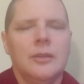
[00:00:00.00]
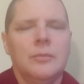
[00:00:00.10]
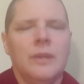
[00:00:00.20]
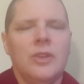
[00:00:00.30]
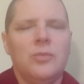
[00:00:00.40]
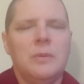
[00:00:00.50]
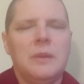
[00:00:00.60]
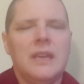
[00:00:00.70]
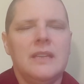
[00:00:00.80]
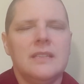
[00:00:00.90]
may you be
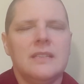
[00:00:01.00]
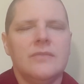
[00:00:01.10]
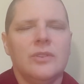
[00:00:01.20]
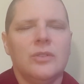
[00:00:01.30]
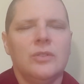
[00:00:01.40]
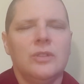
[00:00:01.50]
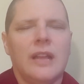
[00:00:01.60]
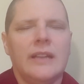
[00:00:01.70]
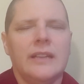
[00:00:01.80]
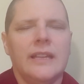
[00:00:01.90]
peaceful
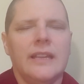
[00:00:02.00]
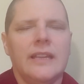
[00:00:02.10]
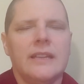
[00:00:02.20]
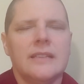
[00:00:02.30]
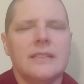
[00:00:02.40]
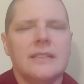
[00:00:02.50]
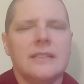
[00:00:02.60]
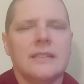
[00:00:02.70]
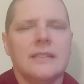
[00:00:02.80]
and at ease.